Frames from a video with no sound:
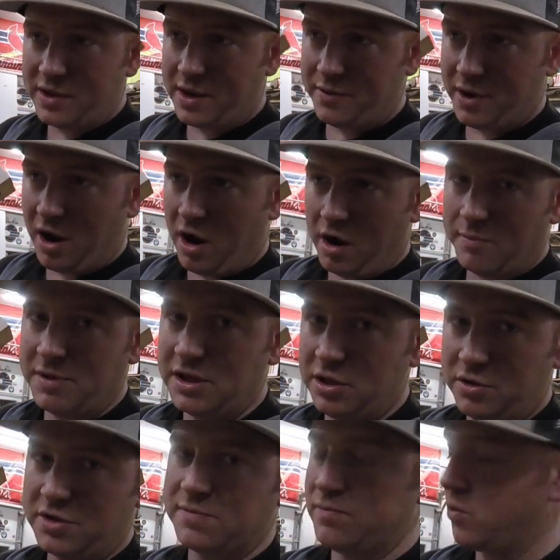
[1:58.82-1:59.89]
they would all be
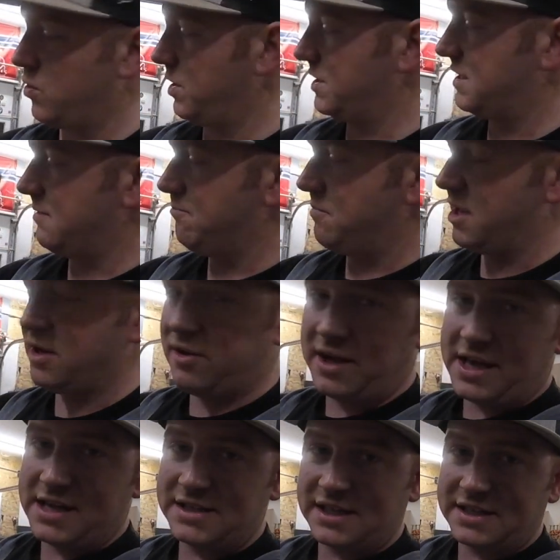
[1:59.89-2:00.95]
loose mortise. The middle
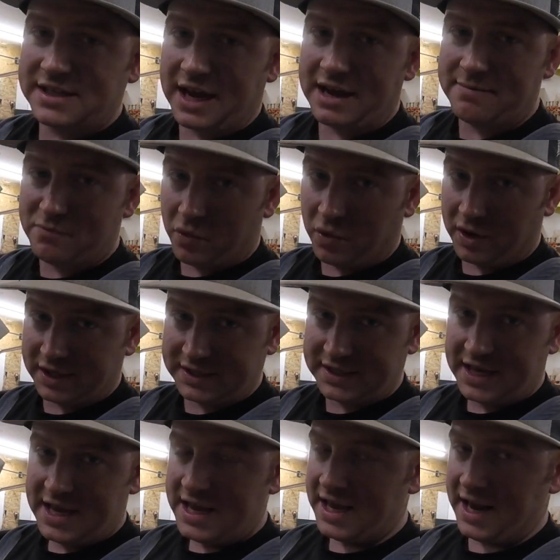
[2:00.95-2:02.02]
is a tight mortise.
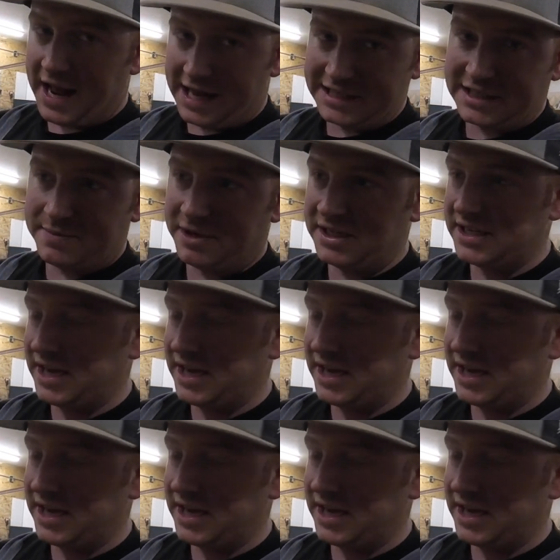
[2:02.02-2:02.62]
It has to be